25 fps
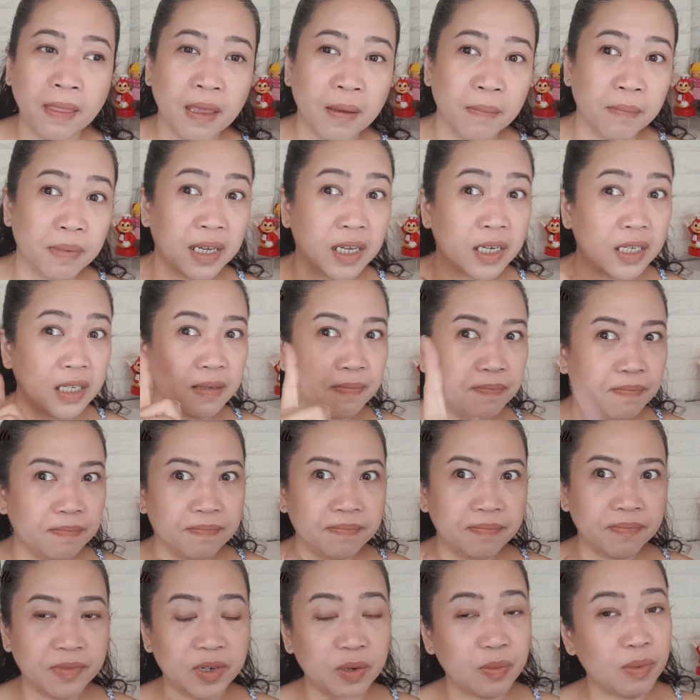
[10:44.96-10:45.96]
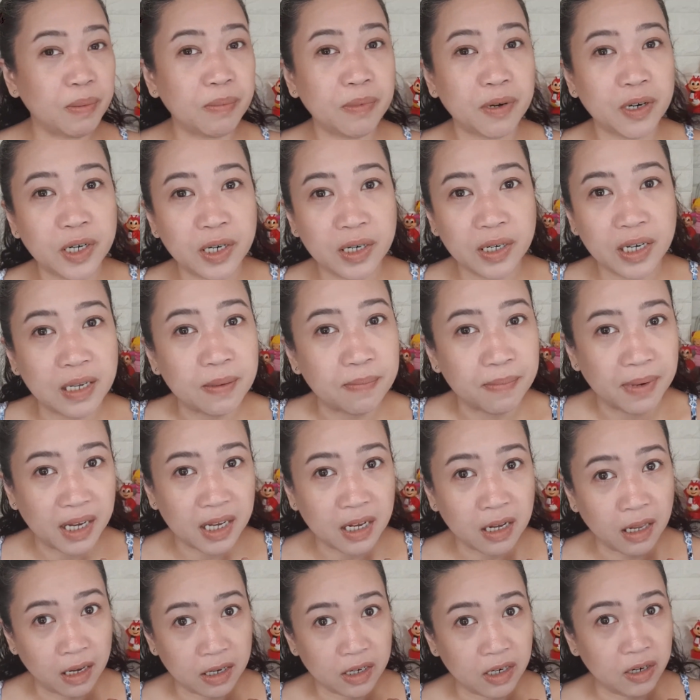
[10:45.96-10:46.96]
because remember, it might
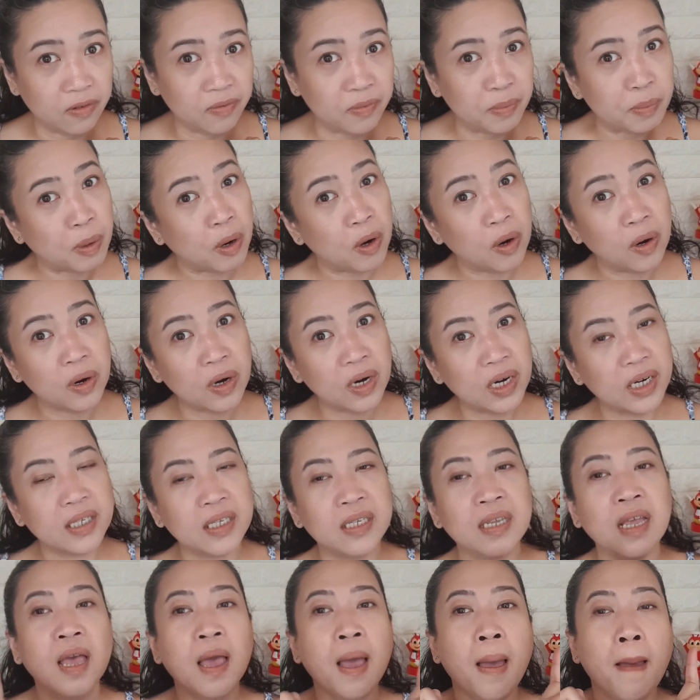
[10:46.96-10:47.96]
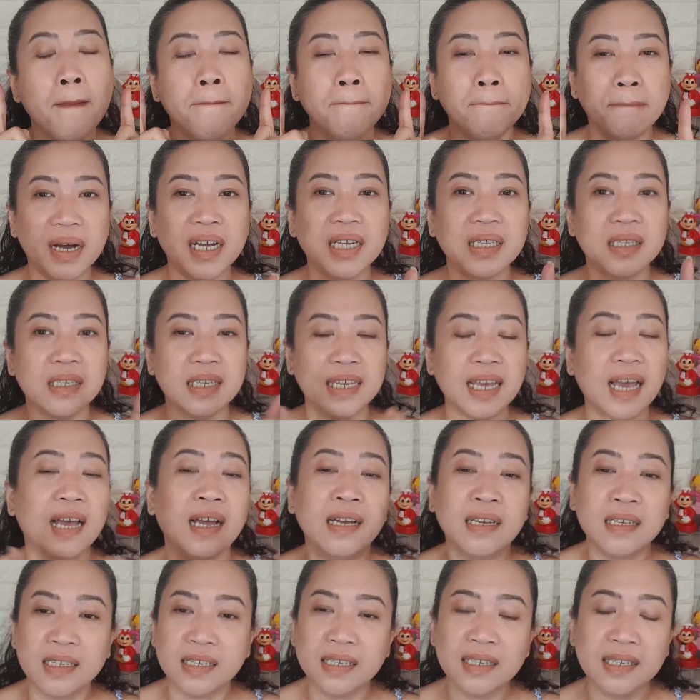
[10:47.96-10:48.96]
clog your pores. But yeah,
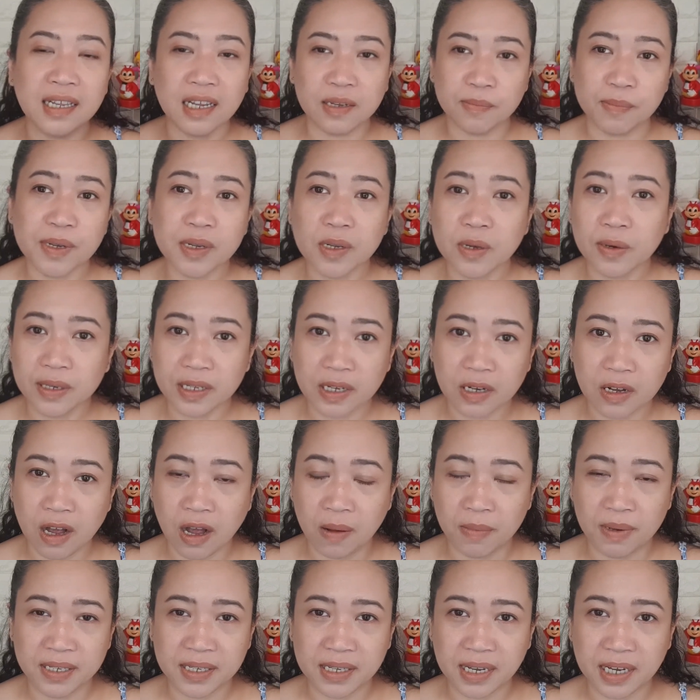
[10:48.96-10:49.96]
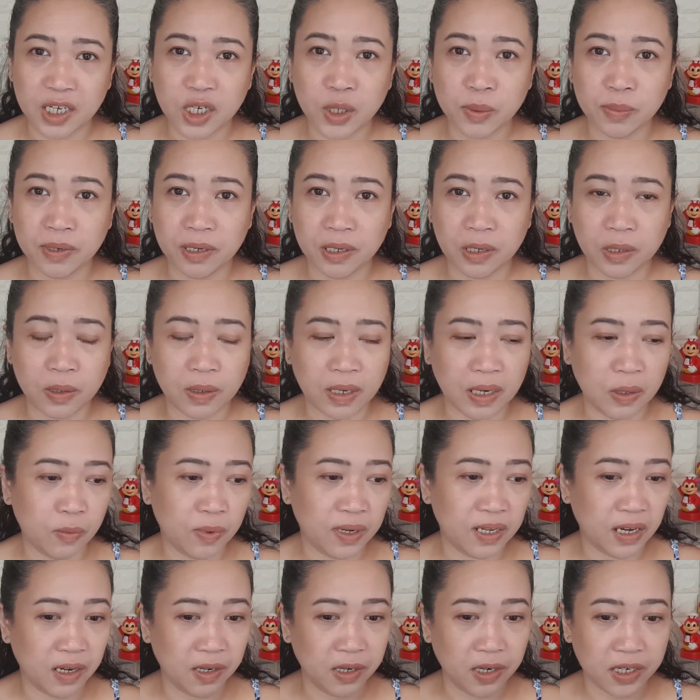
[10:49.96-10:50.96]
just let me know in the comment section below and
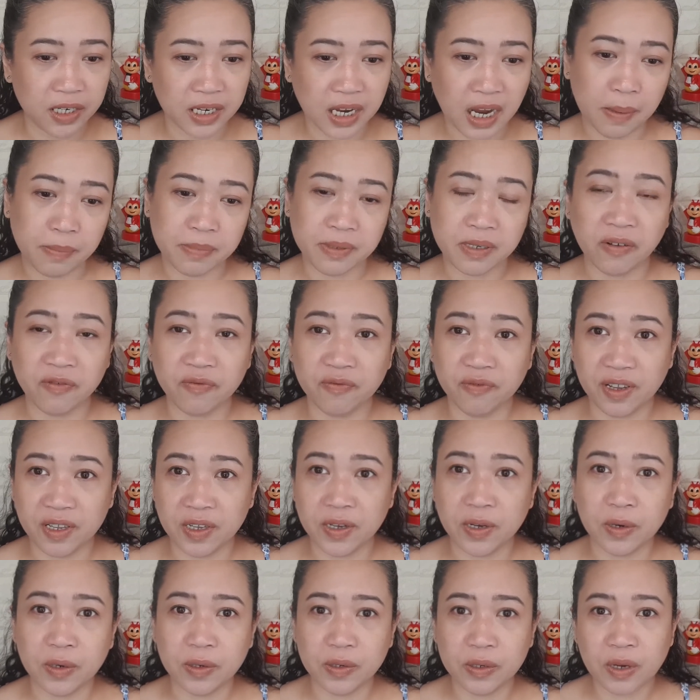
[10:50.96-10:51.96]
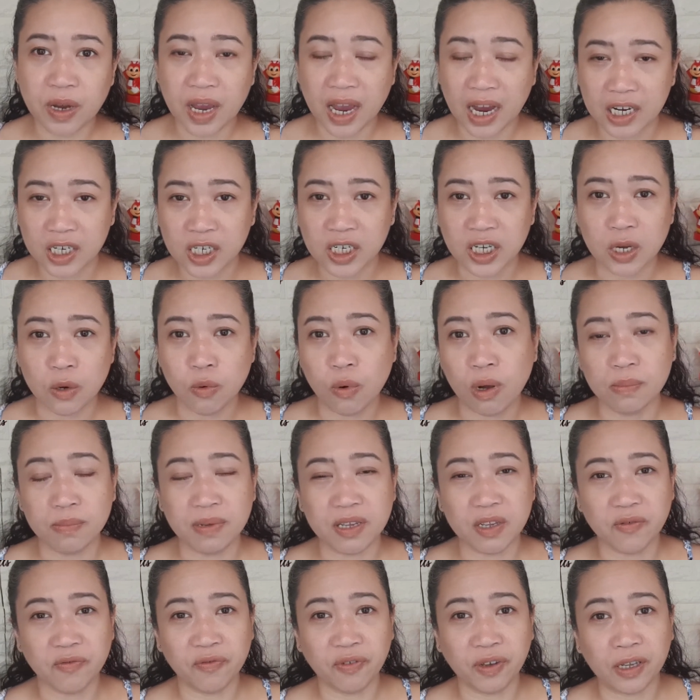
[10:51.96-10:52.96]
what other types of videos you actually want me
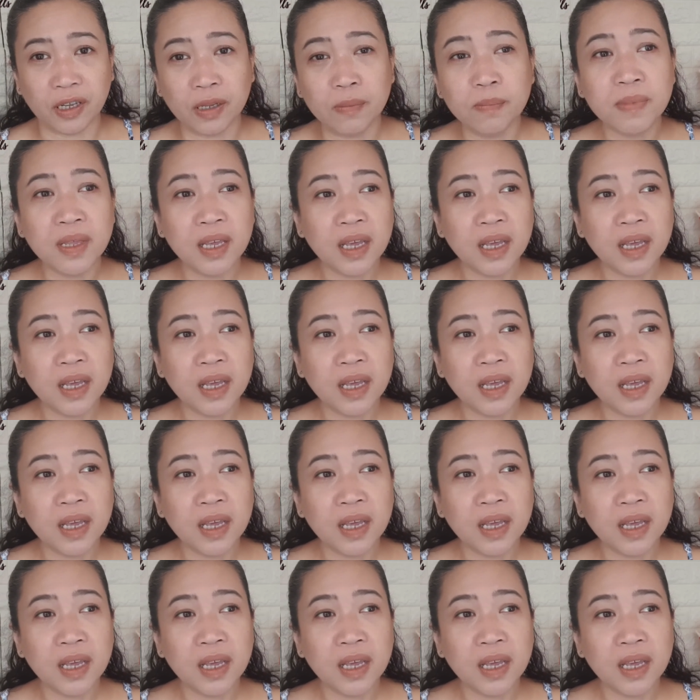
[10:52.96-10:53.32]
to film.